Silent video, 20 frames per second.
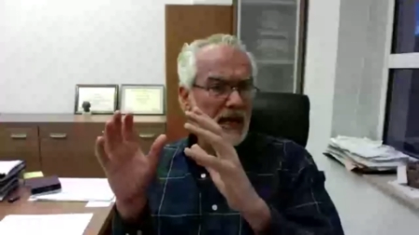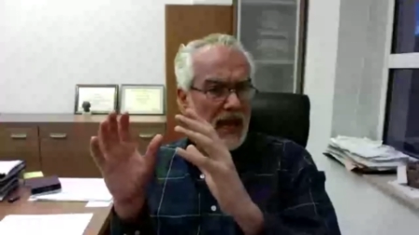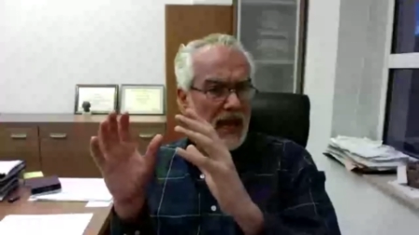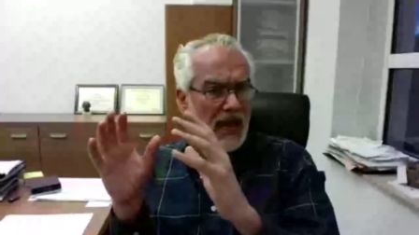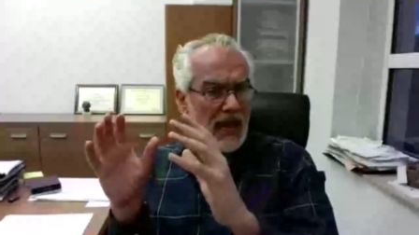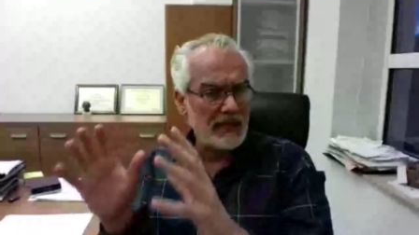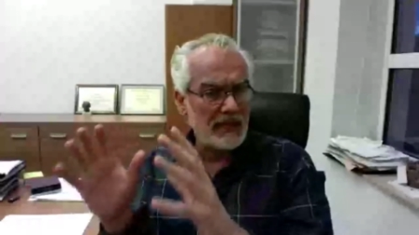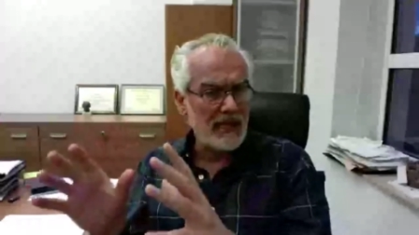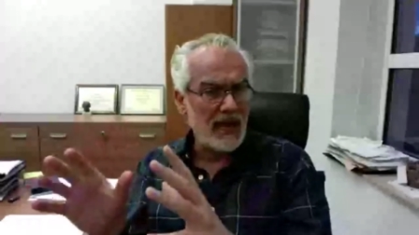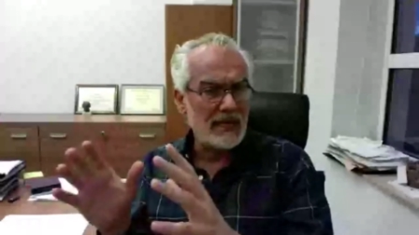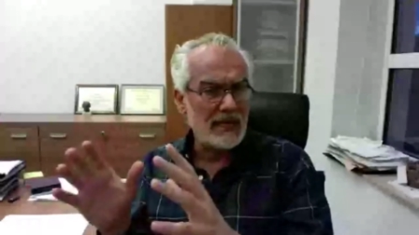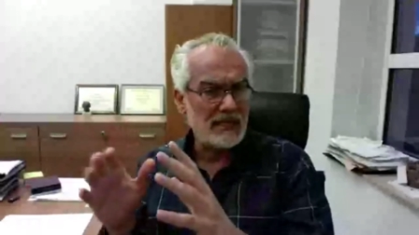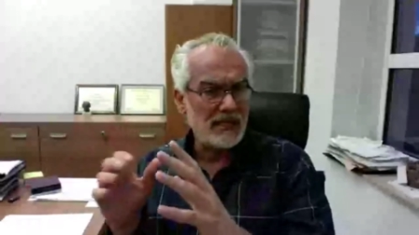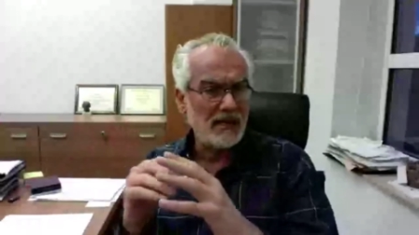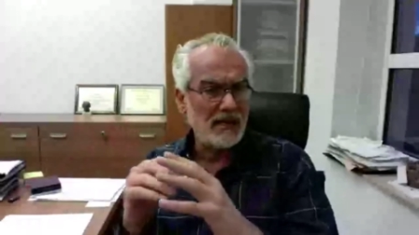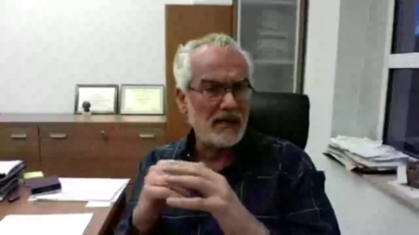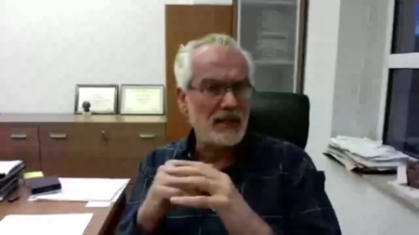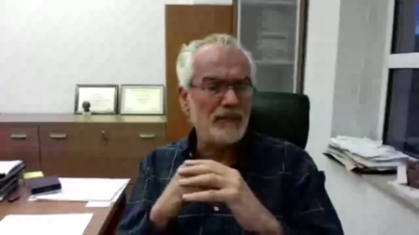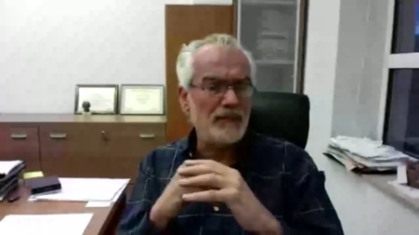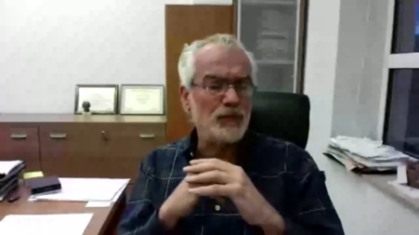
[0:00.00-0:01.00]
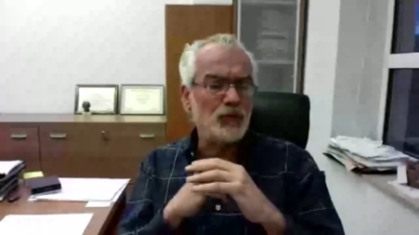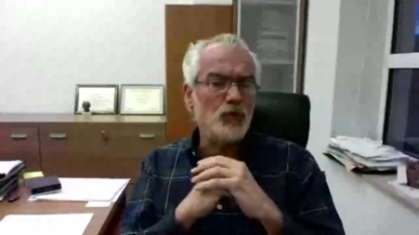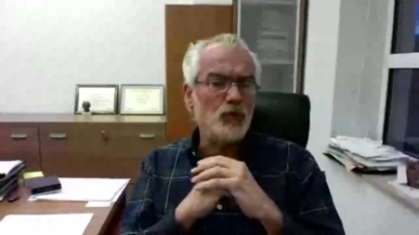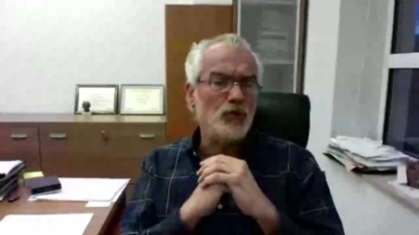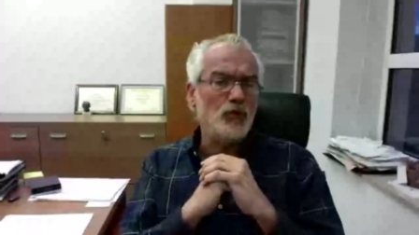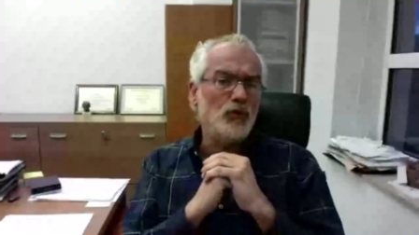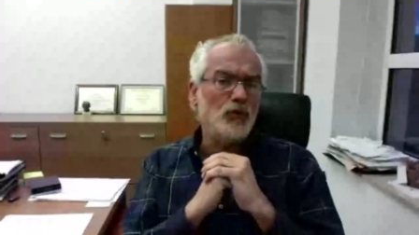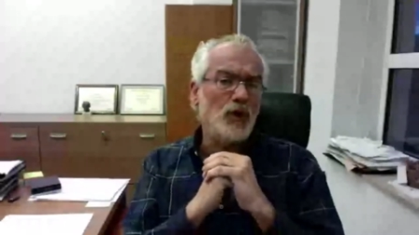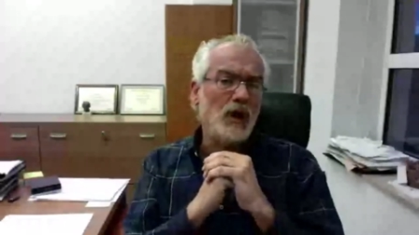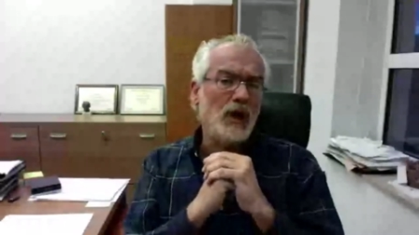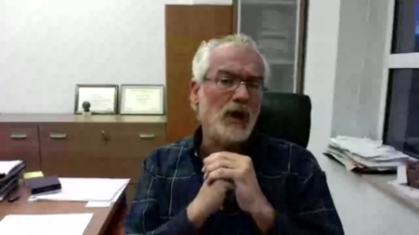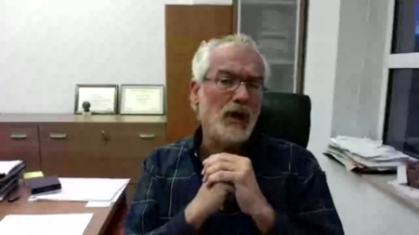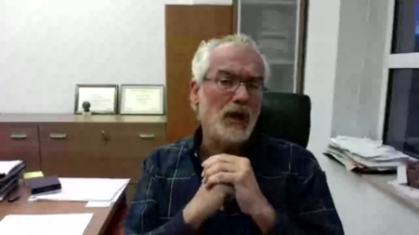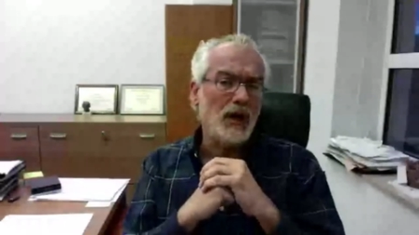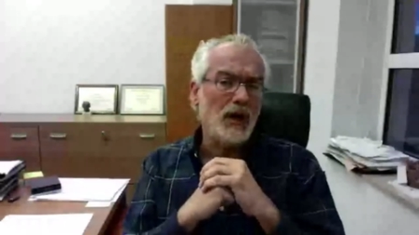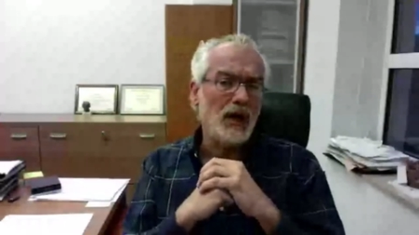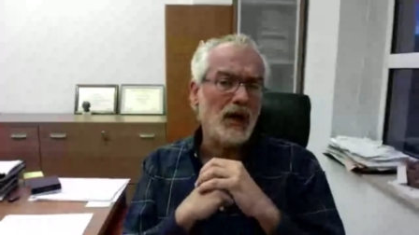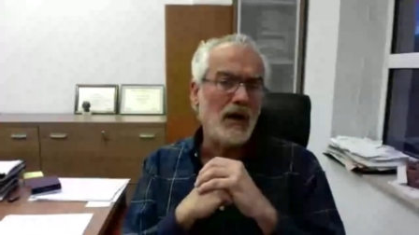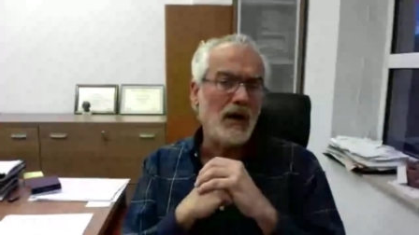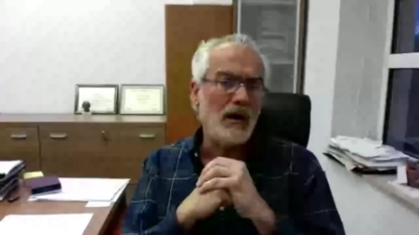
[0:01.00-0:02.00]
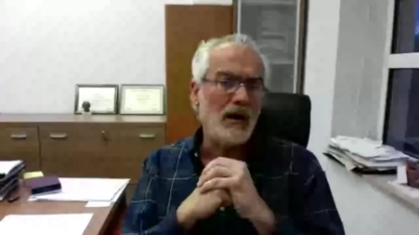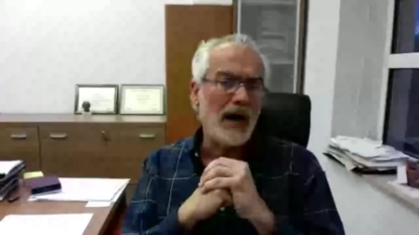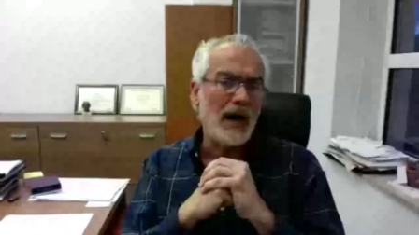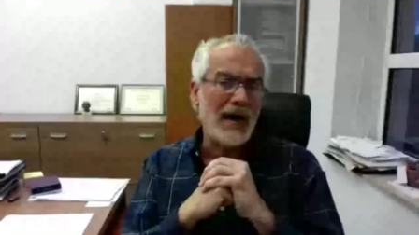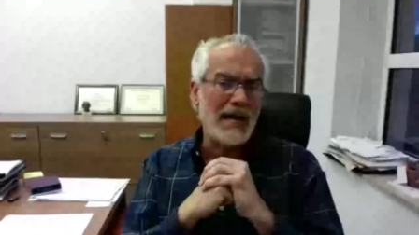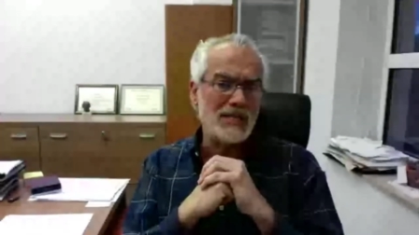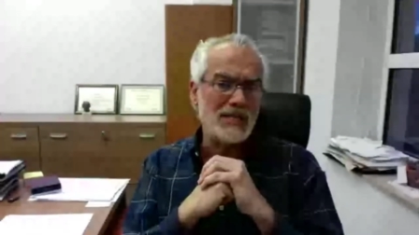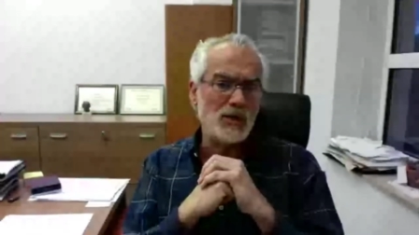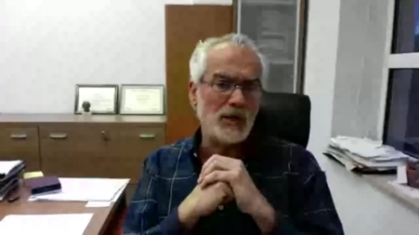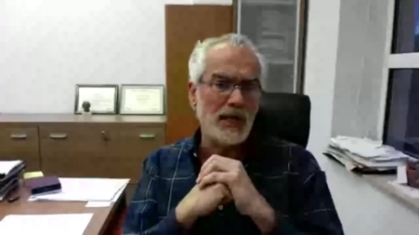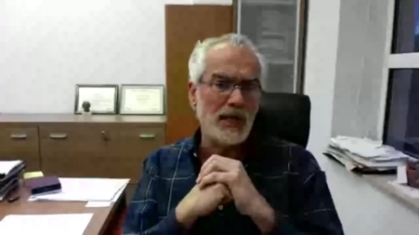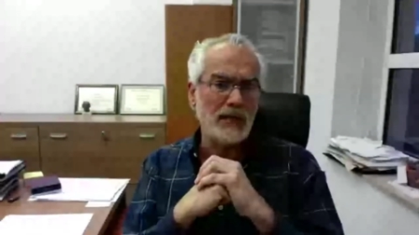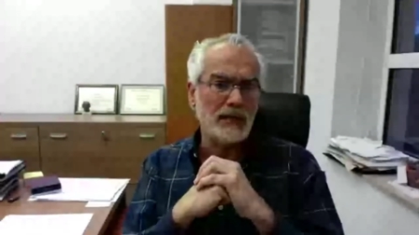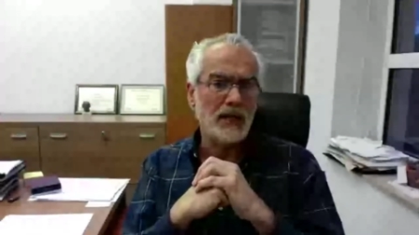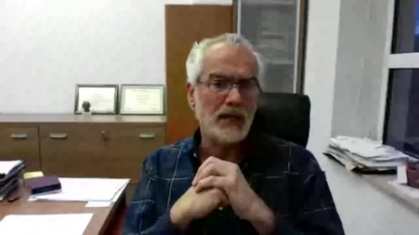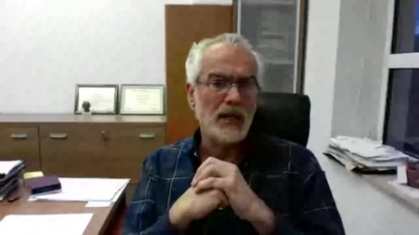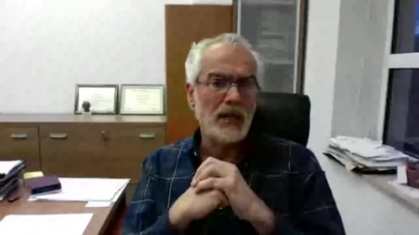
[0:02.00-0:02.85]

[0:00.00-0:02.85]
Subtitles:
and asking them to isolate.